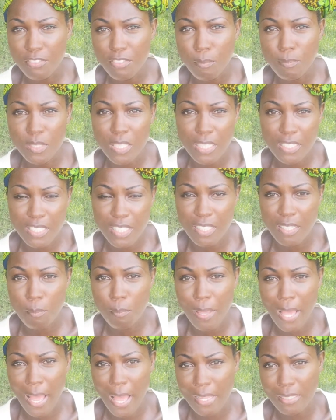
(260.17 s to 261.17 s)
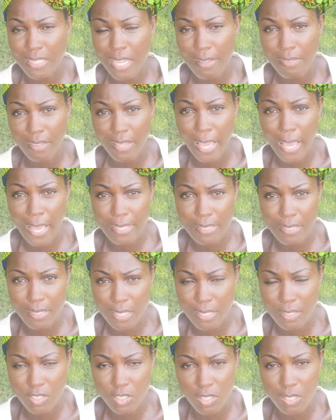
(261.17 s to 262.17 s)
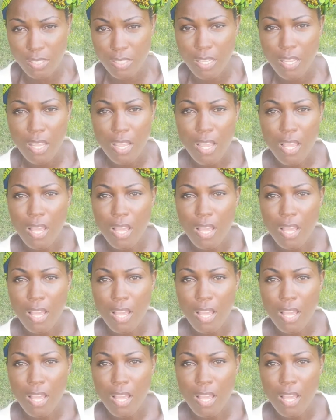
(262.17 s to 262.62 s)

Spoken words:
from touching the pads at the gas station.